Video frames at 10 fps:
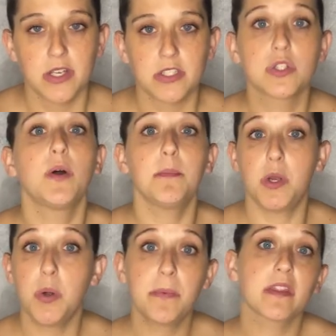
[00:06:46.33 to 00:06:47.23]
So I'm
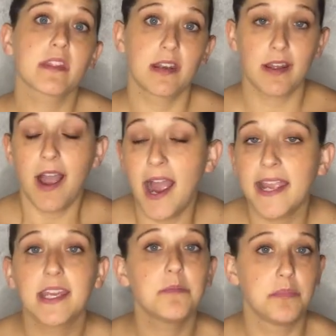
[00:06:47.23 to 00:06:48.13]
hoping that I
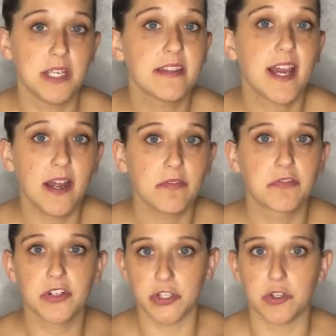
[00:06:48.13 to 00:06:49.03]
can be that
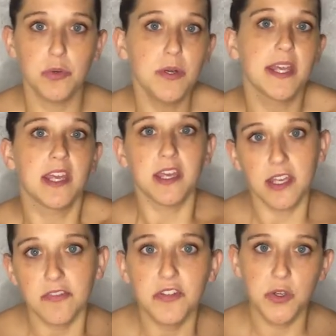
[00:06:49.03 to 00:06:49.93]
for you
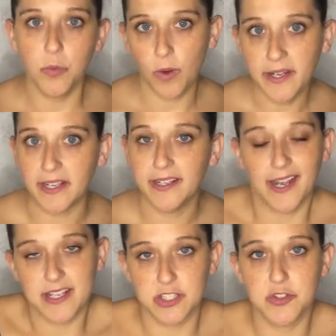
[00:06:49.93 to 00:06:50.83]
if you want it
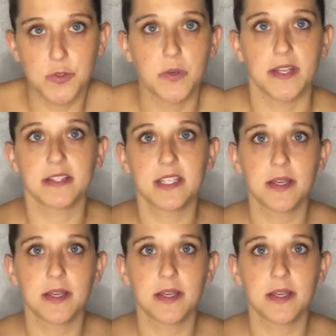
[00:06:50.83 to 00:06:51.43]
as a student.